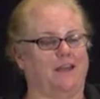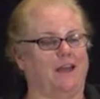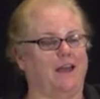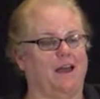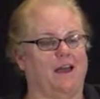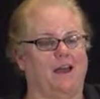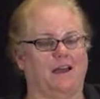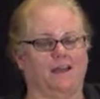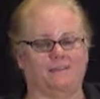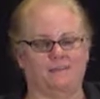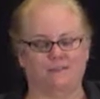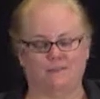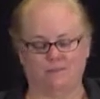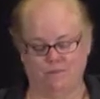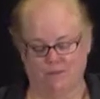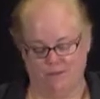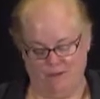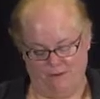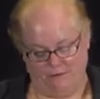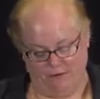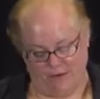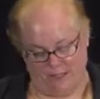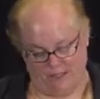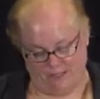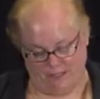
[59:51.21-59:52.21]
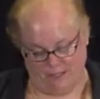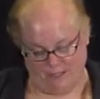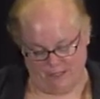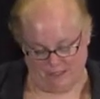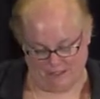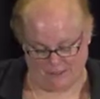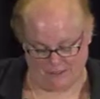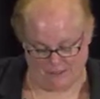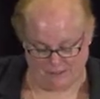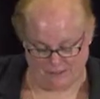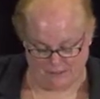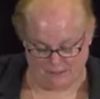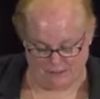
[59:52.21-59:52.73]
Yeah, it's a pretty
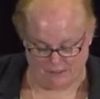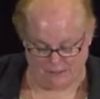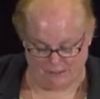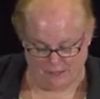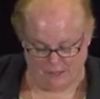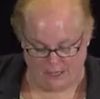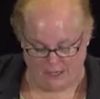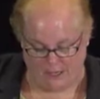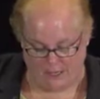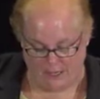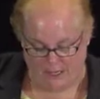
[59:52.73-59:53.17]
fascinating disease.